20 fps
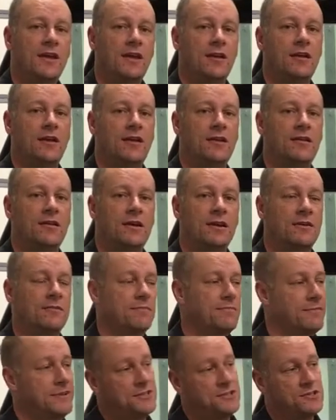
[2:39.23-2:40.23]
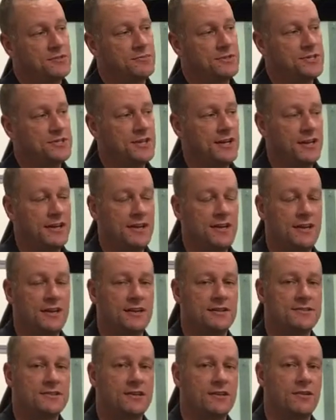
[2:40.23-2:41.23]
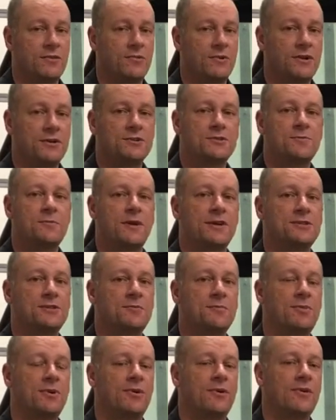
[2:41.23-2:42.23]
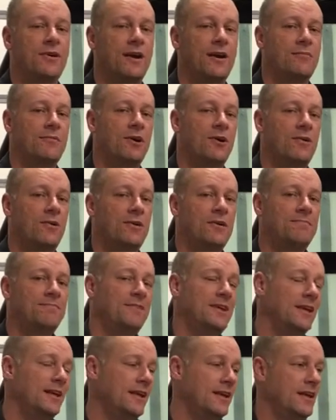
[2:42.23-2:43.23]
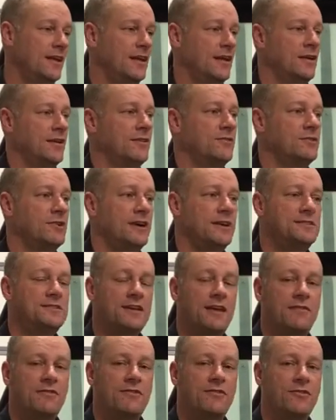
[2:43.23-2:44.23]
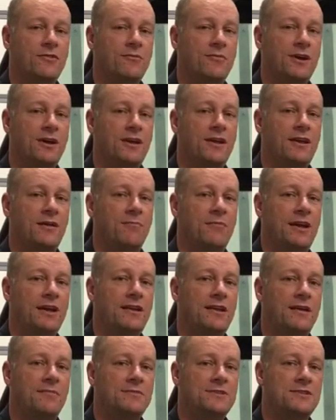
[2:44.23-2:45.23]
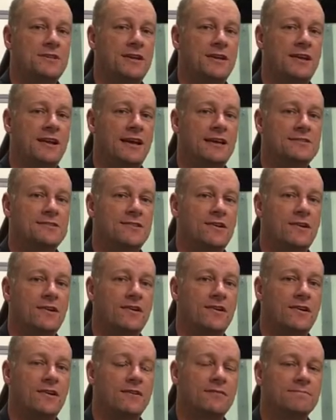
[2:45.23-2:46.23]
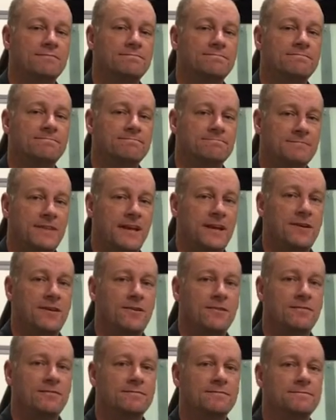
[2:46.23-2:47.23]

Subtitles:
and get your machine in. Let's get the winter inspection program going. Try to save you some money and make that machine last longer. Thank you.